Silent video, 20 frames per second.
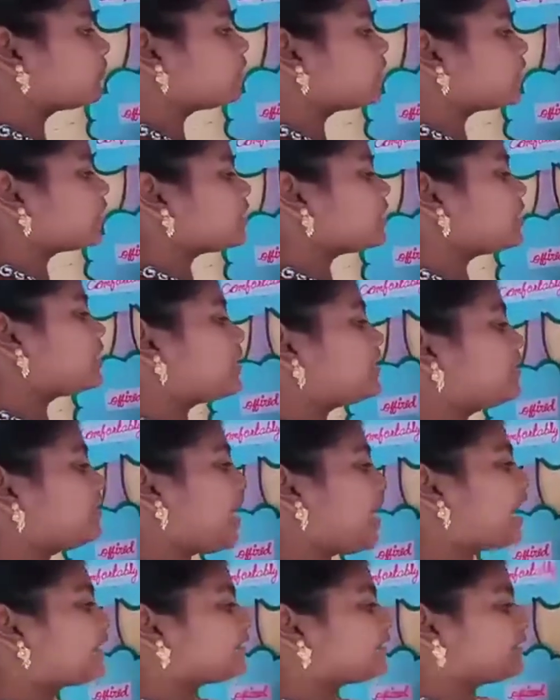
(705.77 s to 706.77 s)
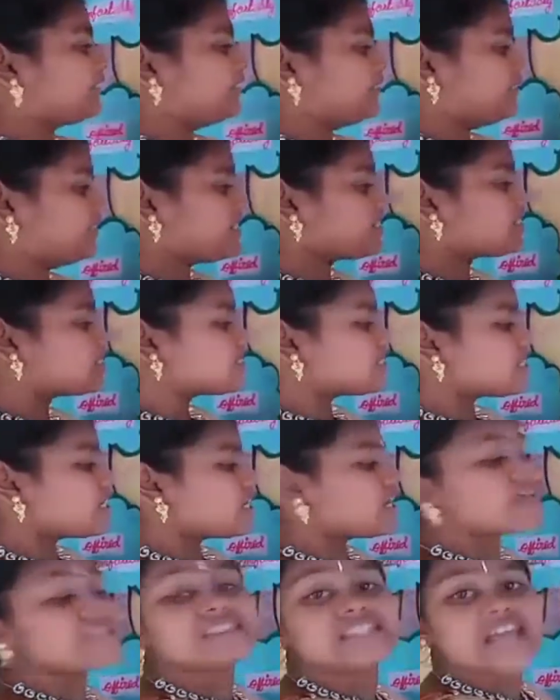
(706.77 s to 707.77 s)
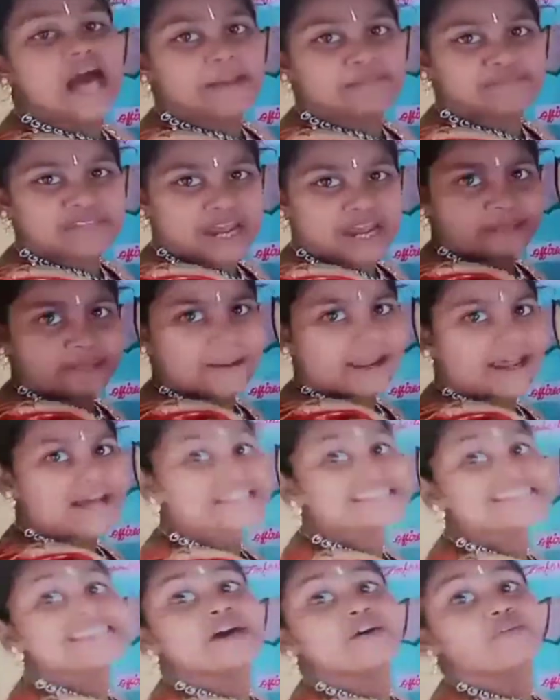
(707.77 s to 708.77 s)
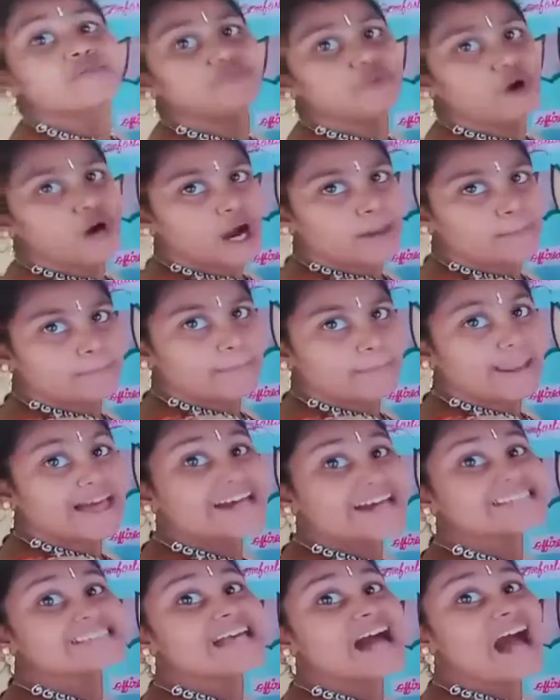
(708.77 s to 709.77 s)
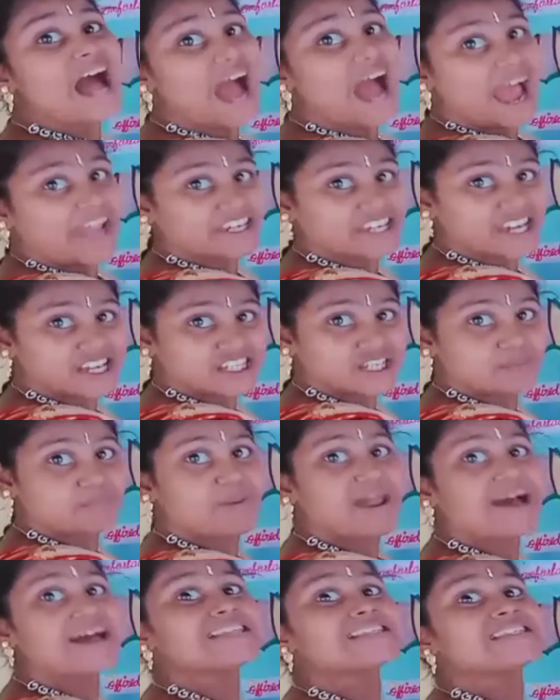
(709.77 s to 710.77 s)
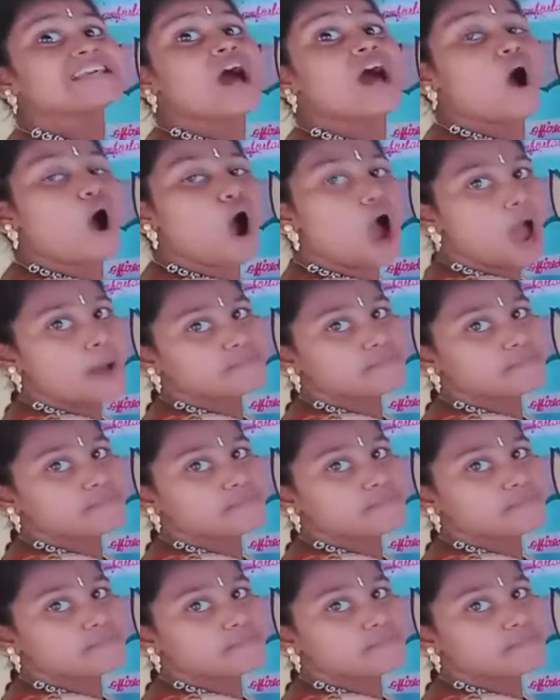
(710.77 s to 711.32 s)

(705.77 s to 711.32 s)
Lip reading: That is subject plus, verb plus, ing plus, object.